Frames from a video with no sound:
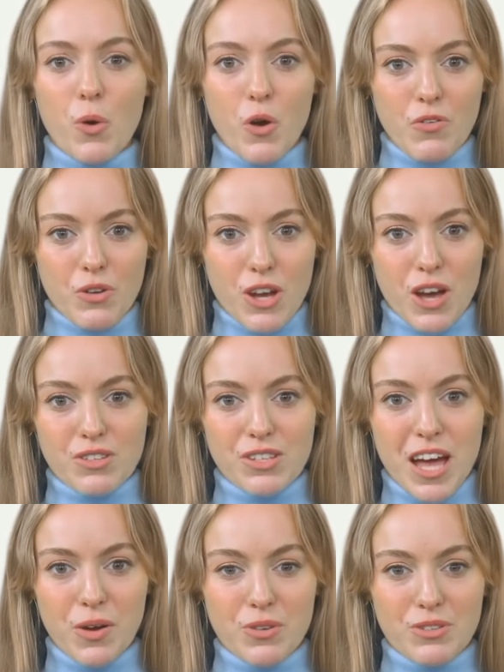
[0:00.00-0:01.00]
overcome
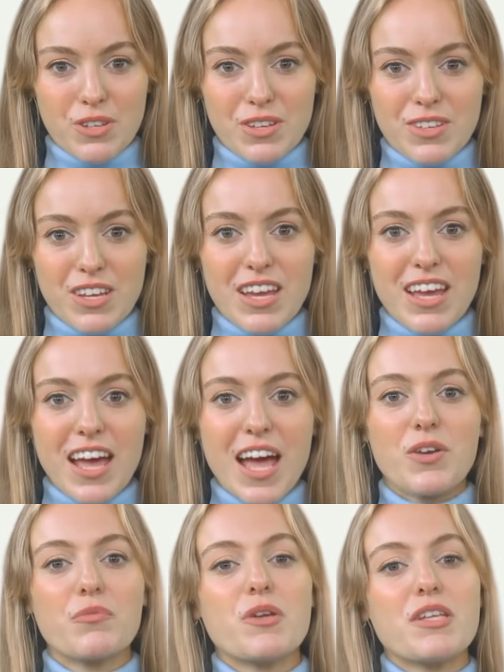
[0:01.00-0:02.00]
challenges
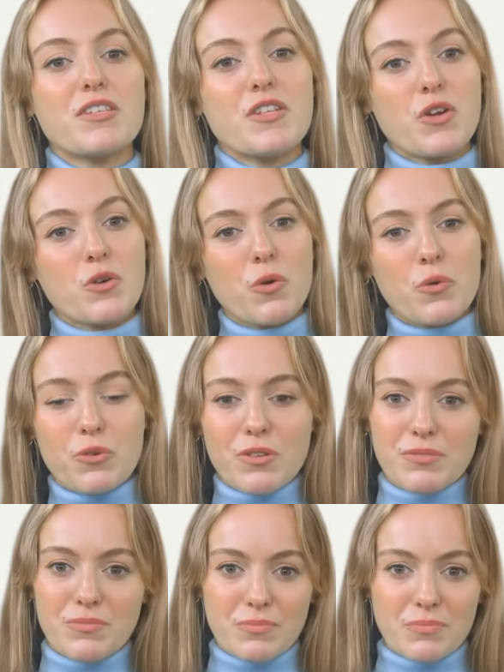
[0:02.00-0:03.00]
and reach their goals.